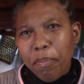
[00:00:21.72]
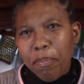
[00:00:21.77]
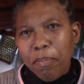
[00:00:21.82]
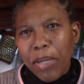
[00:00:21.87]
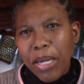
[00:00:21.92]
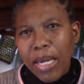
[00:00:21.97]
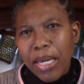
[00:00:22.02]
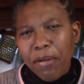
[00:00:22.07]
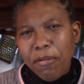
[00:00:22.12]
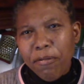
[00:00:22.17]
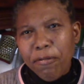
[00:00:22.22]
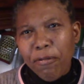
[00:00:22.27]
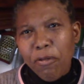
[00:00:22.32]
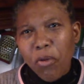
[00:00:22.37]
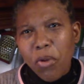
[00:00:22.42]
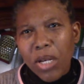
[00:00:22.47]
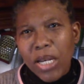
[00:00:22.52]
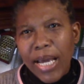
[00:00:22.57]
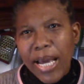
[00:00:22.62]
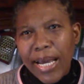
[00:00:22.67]

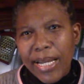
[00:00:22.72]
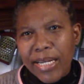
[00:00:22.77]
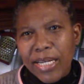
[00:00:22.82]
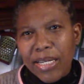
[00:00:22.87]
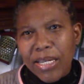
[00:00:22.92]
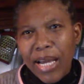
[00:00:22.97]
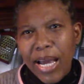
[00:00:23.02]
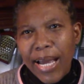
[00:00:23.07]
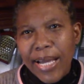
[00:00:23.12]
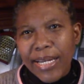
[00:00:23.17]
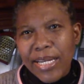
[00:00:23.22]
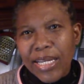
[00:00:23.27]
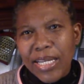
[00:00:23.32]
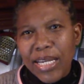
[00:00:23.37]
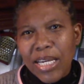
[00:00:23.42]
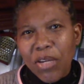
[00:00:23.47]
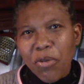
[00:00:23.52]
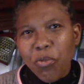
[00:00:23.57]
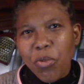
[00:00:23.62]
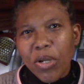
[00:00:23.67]
Painful, and
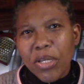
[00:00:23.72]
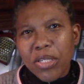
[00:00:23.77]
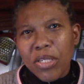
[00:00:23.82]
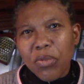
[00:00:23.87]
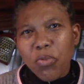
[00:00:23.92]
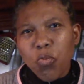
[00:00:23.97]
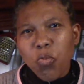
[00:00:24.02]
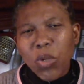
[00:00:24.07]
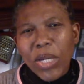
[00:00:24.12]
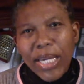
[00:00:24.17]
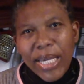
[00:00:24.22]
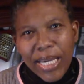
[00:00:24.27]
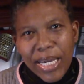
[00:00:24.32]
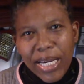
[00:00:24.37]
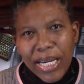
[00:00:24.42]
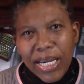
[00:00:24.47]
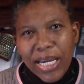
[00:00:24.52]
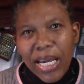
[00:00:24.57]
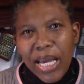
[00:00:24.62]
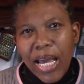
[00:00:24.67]
he was
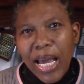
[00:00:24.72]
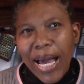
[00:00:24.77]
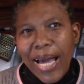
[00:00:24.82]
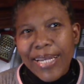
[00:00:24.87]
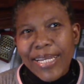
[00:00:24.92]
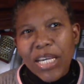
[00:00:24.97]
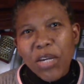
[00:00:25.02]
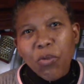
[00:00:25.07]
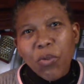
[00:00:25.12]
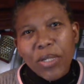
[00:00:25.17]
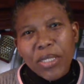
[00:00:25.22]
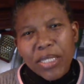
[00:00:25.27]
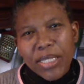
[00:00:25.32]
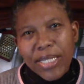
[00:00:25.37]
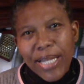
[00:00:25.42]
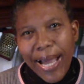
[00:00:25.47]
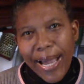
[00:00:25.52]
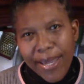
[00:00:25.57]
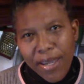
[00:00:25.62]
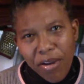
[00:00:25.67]
weak and he was
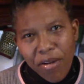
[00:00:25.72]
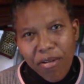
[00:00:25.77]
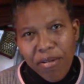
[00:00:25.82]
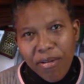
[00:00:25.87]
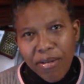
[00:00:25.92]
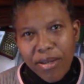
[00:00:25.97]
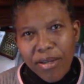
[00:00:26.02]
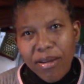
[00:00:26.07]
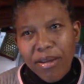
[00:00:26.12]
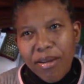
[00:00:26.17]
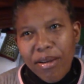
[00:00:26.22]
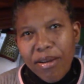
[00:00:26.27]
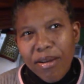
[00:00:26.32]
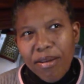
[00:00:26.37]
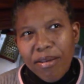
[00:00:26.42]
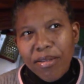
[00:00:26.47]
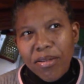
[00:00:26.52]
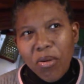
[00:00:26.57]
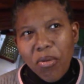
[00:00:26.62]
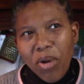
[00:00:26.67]
tired.
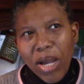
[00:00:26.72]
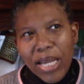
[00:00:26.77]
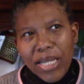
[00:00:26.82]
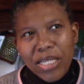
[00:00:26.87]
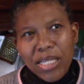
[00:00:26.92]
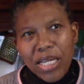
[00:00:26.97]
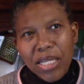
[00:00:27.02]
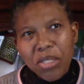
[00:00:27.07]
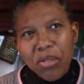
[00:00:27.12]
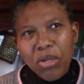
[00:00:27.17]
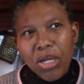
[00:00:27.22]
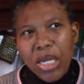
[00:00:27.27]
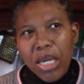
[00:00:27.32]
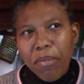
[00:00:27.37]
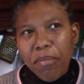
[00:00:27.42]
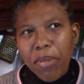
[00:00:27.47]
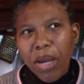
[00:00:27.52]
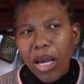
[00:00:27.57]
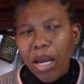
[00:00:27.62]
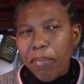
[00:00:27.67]
So I said to
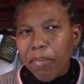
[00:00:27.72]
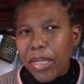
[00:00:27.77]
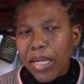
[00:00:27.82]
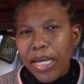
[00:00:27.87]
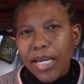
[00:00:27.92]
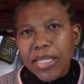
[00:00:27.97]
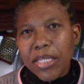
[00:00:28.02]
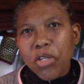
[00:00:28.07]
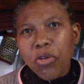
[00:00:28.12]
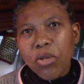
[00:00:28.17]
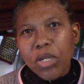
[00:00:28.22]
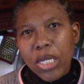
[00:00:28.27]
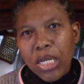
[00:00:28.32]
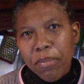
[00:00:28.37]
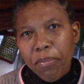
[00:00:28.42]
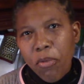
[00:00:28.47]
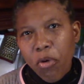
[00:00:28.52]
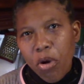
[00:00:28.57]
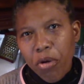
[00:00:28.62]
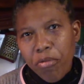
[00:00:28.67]
him, because you
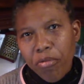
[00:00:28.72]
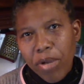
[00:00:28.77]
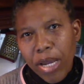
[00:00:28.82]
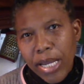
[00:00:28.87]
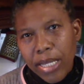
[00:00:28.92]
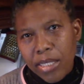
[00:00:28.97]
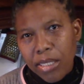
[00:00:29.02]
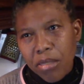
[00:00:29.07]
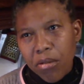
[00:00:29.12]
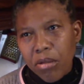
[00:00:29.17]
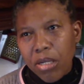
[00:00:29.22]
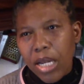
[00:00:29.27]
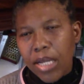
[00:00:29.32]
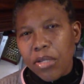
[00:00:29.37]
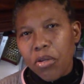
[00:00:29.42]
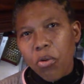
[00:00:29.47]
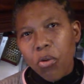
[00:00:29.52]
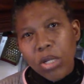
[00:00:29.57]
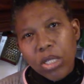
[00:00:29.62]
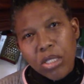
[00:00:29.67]
need more rest, you're
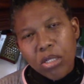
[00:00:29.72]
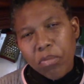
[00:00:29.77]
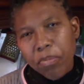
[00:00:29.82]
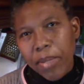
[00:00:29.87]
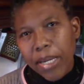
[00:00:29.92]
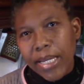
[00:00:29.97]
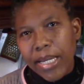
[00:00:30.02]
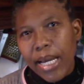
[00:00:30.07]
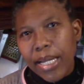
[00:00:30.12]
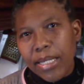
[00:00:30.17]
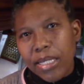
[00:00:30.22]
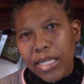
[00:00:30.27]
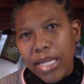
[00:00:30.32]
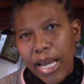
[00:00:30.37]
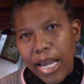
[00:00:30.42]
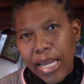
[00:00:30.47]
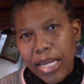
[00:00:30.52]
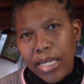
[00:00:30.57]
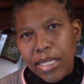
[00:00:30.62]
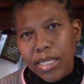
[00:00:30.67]
not going to bed at
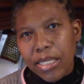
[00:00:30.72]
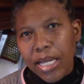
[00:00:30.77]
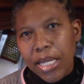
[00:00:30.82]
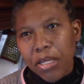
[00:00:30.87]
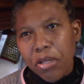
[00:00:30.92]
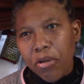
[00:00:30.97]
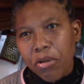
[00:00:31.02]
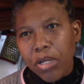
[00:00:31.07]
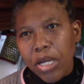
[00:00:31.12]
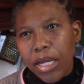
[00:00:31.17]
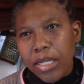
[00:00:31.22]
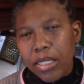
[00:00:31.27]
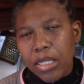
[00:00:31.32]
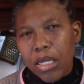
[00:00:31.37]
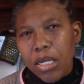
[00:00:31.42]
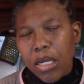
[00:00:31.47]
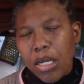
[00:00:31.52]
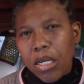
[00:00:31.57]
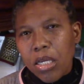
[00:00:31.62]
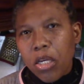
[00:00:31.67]
nights and you're not,
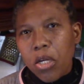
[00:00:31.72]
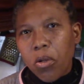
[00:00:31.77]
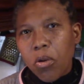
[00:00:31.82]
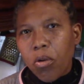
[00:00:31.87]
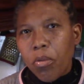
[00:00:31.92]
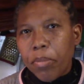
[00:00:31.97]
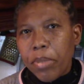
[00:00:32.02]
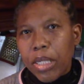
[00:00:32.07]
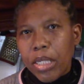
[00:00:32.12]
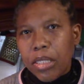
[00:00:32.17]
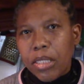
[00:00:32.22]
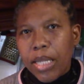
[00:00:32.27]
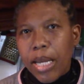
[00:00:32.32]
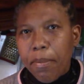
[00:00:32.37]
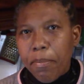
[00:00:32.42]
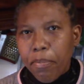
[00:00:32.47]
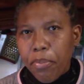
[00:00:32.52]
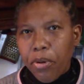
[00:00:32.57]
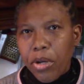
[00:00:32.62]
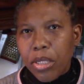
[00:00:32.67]
you know, being
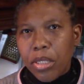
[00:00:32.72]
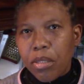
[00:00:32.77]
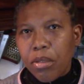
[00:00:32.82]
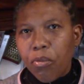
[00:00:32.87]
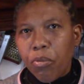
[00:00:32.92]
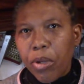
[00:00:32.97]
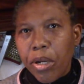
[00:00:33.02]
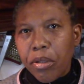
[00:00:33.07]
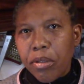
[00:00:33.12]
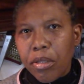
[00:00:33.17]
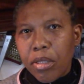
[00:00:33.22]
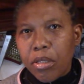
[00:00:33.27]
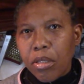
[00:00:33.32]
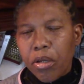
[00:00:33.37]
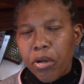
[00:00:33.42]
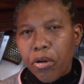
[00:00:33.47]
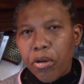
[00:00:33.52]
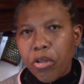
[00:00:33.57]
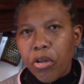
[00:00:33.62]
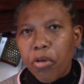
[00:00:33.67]
temperate where
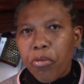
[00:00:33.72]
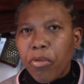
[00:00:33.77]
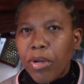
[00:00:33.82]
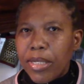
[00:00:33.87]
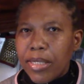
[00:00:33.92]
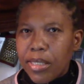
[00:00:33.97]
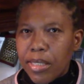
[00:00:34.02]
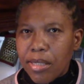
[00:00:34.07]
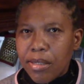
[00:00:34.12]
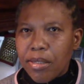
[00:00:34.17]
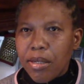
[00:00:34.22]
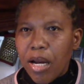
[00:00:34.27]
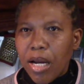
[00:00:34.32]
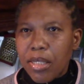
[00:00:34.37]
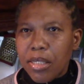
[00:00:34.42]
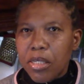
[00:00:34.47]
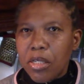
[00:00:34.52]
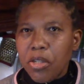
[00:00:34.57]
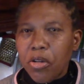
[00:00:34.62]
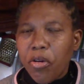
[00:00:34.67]
your rest is
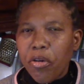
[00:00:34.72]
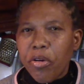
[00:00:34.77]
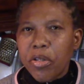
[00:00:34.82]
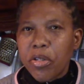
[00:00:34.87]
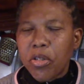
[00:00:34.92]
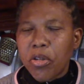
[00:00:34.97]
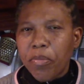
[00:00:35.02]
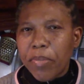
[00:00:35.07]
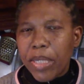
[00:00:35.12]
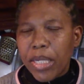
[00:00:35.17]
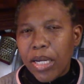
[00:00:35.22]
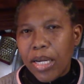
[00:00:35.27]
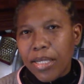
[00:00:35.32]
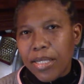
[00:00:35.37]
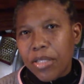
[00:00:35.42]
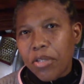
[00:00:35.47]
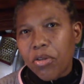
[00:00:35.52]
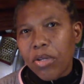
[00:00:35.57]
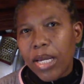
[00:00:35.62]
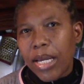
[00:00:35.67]
concerned. So
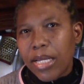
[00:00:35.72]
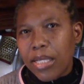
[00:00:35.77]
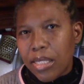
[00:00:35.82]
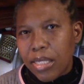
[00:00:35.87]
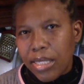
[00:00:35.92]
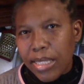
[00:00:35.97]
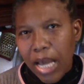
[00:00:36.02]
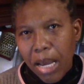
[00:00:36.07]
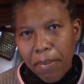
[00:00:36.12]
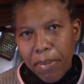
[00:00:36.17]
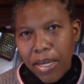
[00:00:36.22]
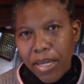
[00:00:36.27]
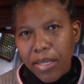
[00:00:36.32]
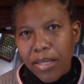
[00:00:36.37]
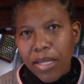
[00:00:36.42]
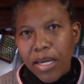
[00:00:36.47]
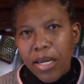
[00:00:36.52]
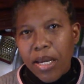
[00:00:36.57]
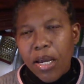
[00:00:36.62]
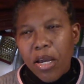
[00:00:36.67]
because today is
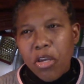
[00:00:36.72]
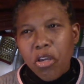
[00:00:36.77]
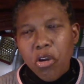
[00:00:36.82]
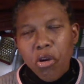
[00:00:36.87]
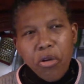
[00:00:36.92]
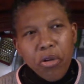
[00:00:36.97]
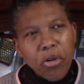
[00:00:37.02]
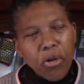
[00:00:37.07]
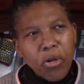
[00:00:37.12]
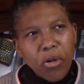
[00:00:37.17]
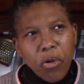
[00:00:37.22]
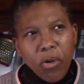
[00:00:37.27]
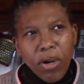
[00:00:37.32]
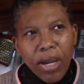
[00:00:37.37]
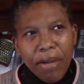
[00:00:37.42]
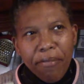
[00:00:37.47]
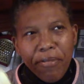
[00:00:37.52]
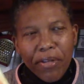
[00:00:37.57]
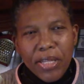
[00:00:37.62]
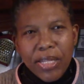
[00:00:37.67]
Sabbath, you know,
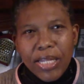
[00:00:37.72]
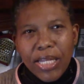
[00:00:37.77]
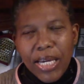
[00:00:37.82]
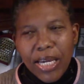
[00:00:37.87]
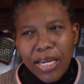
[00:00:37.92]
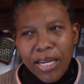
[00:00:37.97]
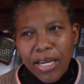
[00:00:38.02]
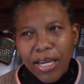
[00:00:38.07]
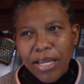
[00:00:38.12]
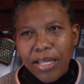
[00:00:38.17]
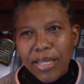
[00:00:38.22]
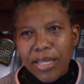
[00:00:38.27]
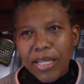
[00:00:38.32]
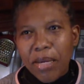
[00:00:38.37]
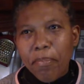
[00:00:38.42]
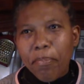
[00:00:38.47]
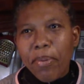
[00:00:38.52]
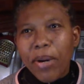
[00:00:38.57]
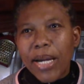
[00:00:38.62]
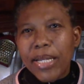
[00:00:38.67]
everything,
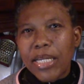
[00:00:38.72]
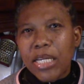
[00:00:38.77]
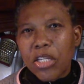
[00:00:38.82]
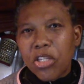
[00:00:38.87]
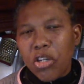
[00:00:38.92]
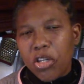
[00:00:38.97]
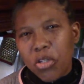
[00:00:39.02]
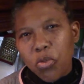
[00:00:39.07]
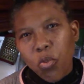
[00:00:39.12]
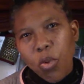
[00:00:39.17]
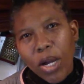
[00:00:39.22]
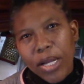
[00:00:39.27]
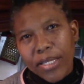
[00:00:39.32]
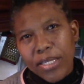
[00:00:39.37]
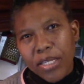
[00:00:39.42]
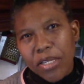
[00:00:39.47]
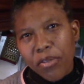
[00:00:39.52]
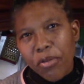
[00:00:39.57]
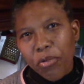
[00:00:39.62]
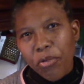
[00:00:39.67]
the body just
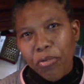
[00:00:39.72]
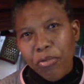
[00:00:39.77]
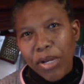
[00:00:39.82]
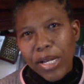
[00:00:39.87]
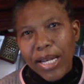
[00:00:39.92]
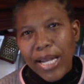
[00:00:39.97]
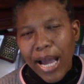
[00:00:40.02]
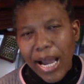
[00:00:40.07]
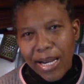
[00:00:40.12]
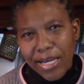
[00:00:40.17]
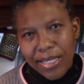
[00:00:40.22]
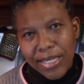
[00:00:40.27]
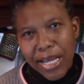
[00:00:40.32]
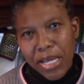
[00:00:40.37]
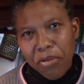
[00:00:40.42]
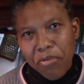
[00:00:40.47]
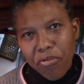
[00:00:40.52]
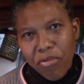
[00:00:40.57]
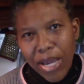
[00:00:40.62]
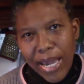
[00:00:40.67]
wants to relax
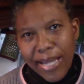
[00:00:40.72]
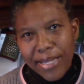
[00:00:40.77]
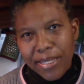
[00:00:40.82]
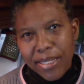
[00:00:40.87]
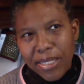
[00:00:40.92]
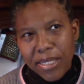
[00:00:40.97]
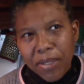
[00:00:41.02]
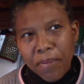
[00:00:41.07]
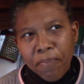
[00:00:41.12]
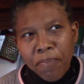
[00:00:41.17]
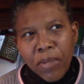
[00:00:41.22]
and rest.